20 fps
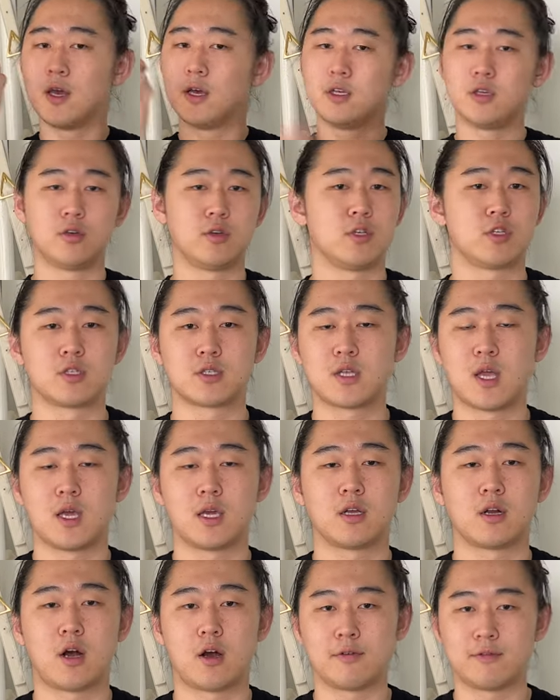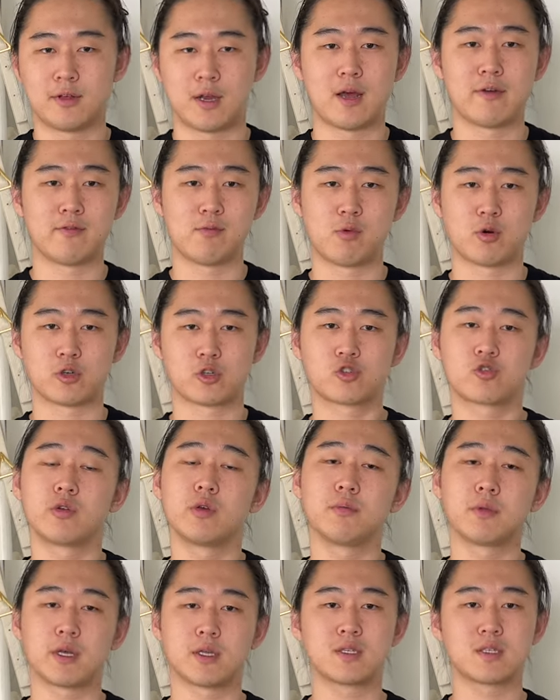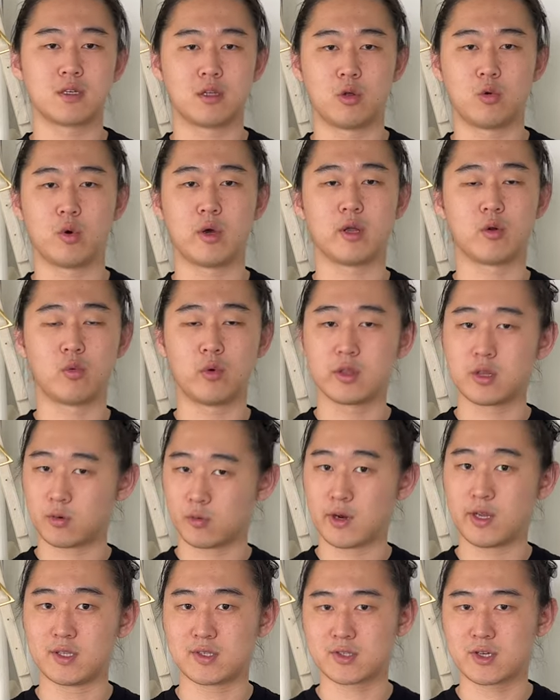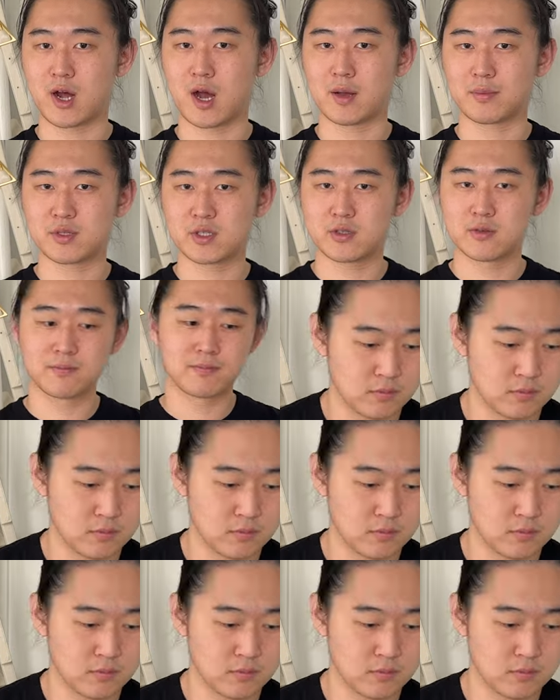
you can just take it off and have a more streamlined silhouette when the rain stops.